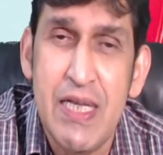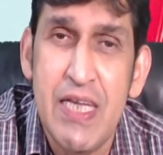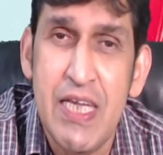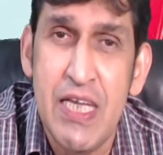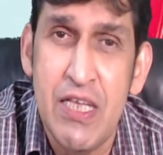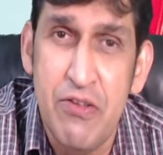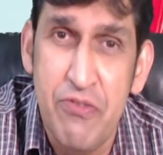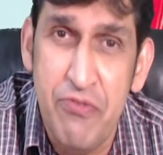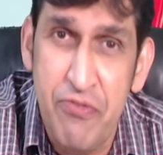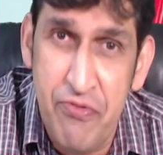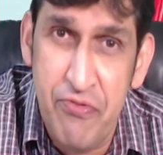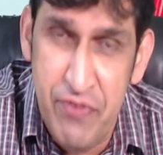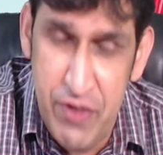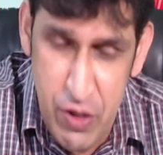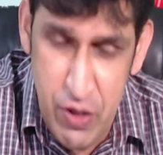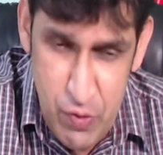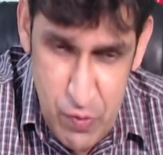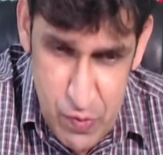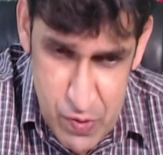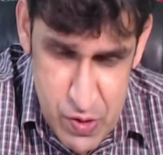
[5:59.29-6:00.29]

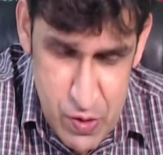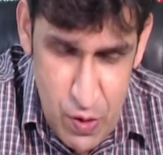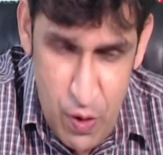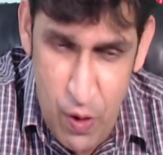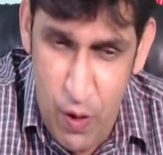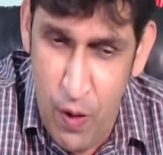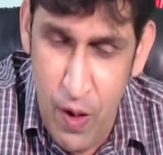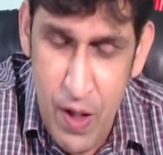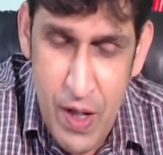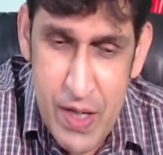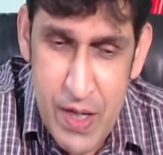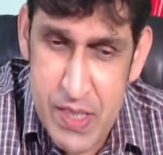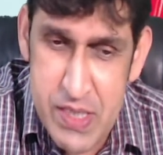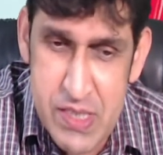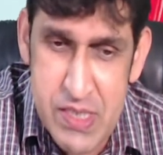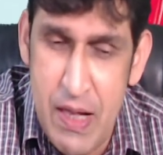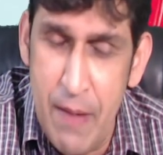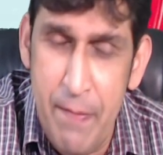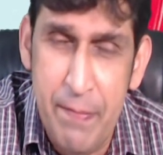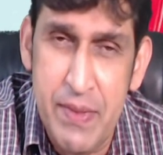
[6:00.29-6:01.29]
infused or
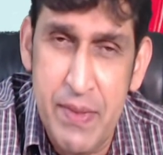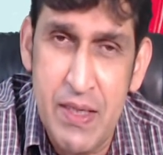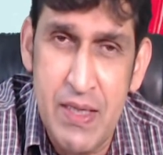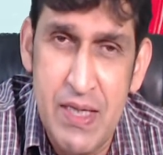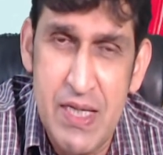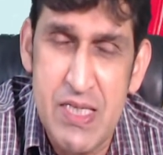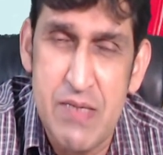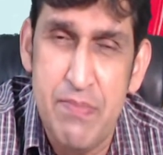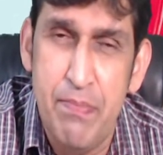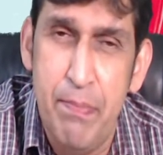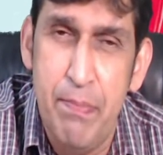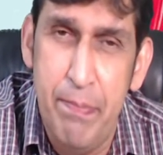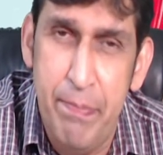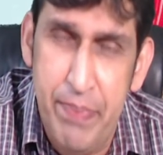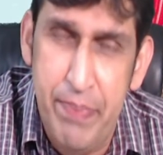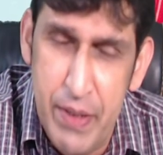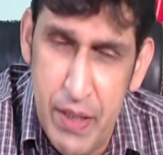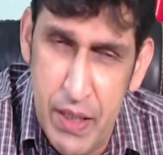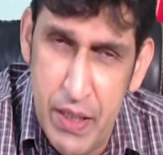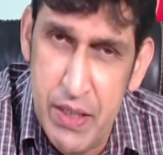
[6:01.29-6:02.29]
something is
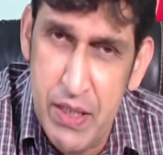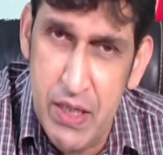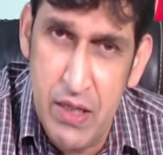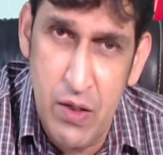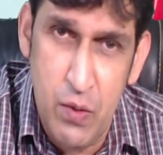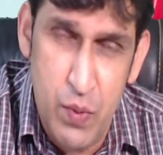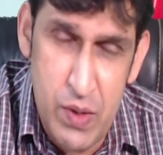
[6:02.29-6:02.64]
burning